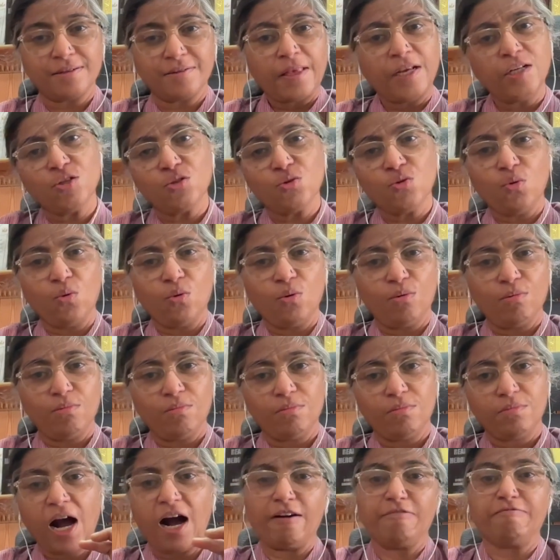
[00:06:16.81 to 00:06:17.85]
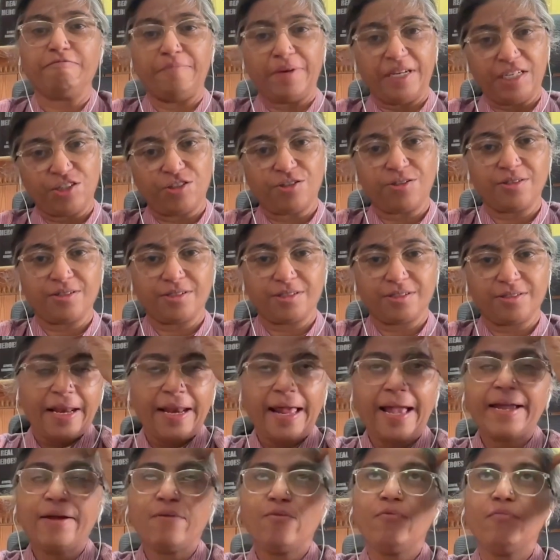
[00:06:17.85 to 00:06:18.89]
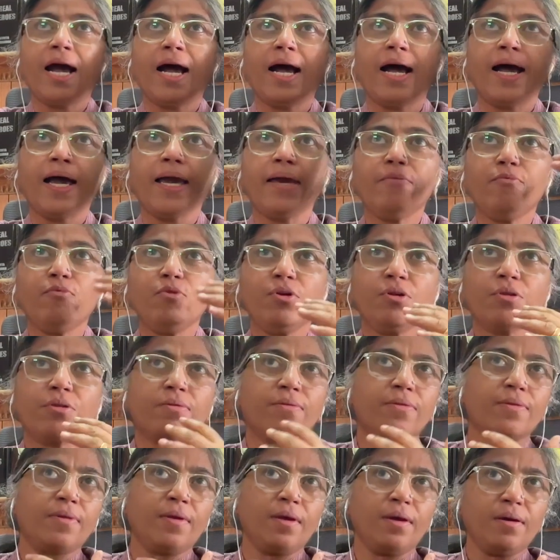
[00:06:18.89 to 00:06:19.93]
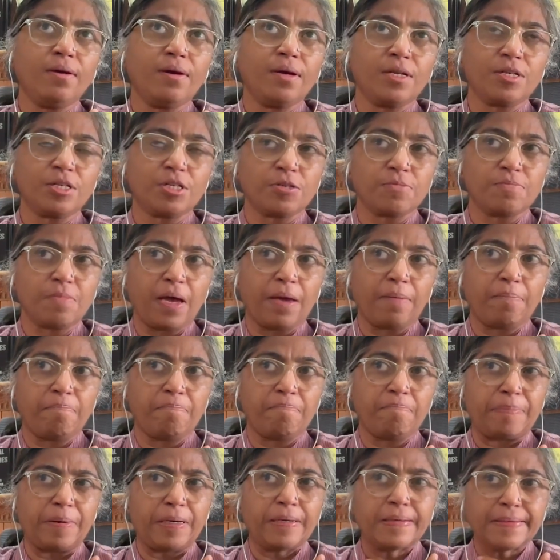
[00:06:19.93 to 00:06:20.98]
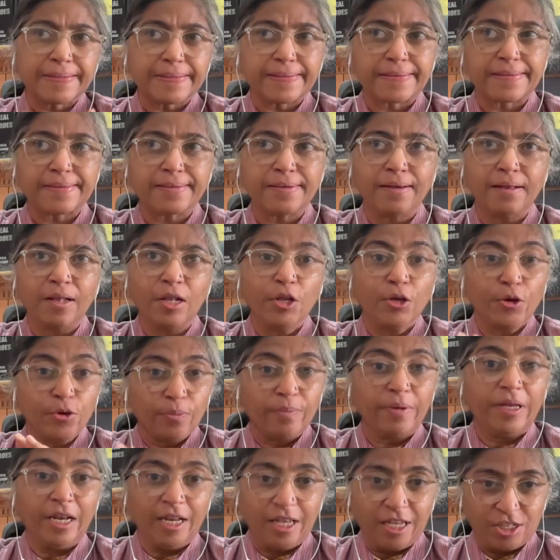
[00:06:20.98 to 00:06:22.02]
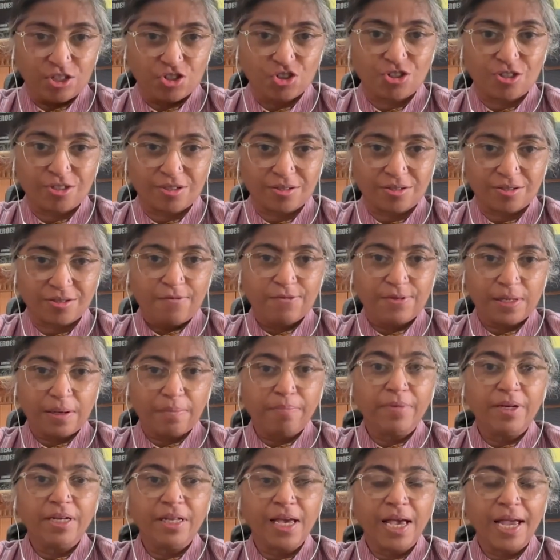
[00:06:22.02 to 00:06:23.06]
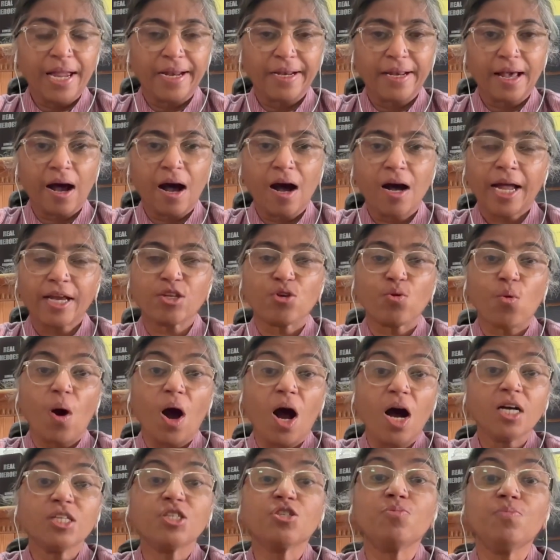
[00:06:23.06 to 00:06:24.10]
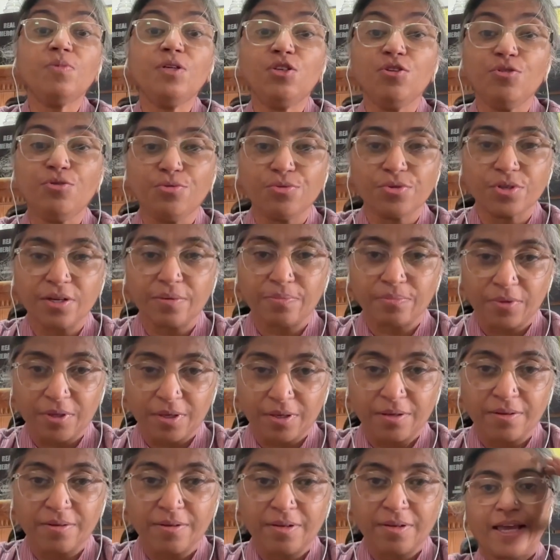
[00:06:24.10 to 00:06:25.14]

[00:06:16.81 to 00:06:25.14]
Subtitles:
There's no half measures. And I would think it's my personal humiliation if somebody had to ask me to do something.